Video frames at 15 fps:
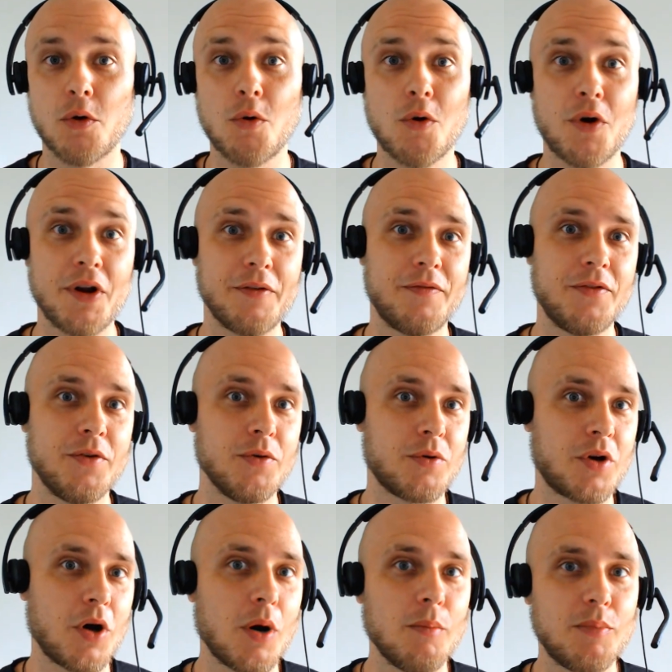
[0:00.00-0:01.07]
or if you
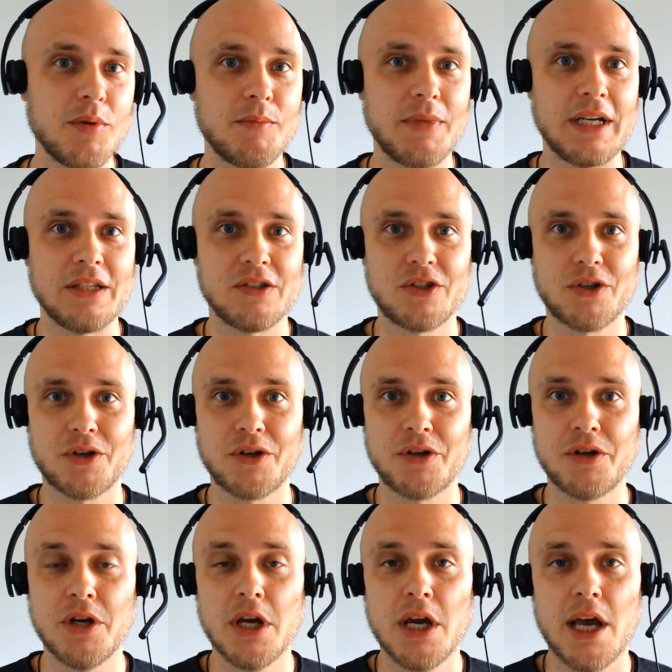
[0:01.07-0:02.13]
compliment her